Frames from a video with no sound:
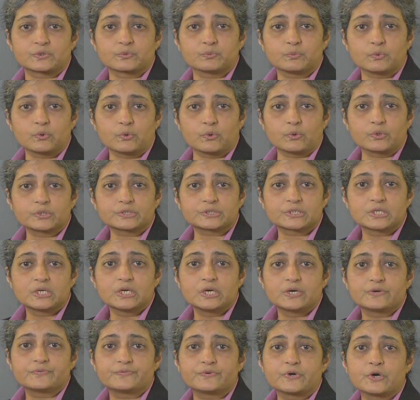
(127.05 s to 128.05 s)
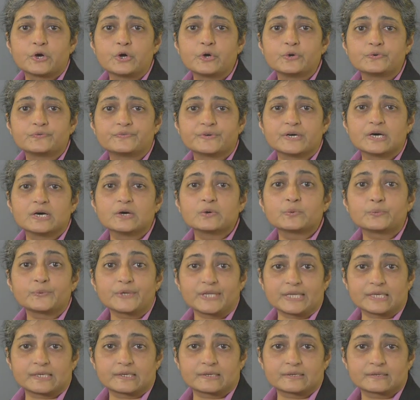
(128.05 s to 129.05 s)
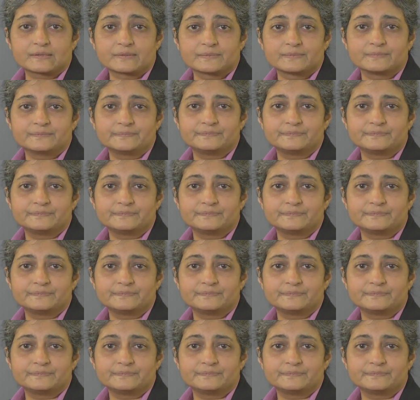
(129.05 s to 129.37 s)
the ward for over a week.